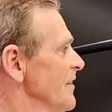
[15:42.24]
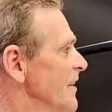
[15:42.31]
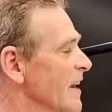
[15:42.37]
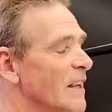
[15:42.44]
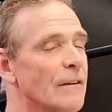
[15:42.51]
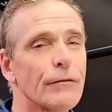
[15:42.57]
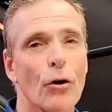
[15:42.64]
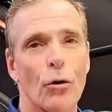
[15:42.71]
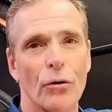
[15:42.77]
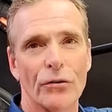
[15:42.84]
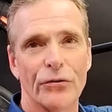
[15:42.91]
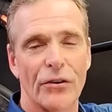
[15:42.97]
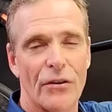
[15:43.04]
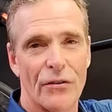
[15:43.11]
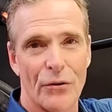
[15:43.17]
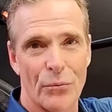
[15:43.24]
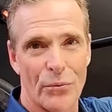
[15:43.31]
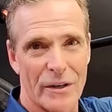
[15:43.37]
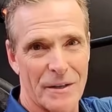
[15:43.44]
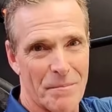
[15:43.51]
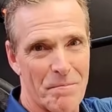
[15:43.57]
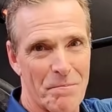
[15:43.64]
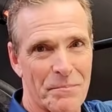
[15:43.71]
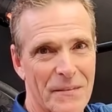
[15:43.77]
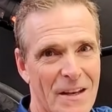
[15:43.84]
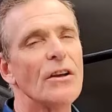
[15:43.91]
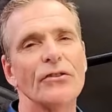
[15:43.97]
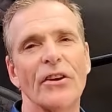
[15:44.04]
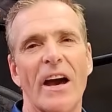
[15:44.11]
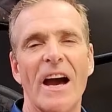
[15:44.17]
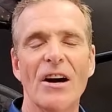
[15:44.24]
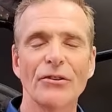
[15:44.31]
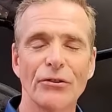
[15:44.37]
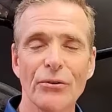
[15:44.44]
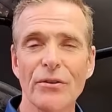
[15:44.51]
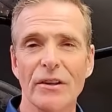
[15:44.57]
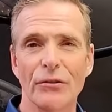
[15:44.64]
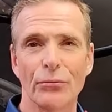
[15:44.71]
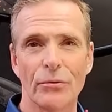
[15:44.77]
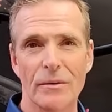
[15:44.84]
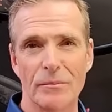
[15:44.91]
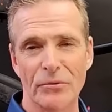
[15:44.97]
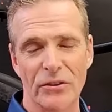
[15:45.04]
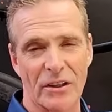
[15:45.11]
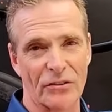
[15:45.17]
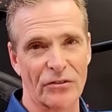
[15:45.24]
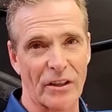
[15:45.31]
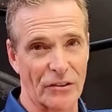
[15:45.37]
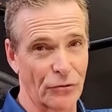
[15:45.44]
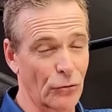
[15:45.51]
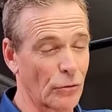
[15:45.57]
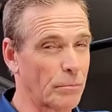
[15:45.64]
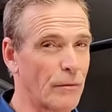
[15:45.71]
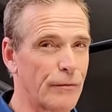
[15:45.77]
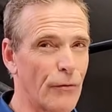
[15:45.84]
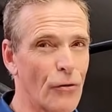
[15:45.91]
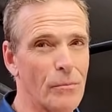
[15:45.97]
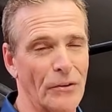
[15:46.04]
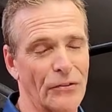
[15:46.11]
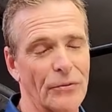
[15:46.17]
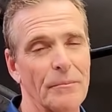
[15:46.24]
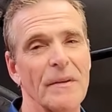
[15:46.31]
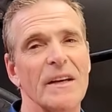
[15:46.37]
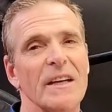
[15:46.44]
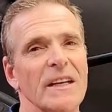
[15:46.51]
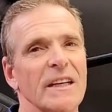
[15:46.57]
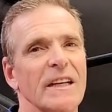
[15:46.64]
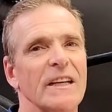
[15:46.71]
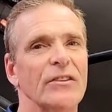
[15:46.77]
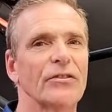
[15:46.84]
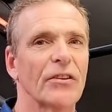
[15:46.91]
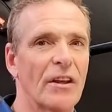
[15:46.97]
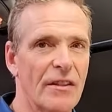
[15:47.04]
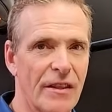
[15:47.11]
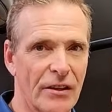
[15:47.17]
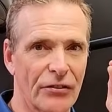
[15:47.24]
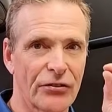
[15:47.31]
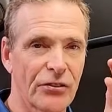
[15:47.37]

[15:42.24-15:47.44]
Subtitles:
Then of course the rim. So how do these rims get such good performance? It's the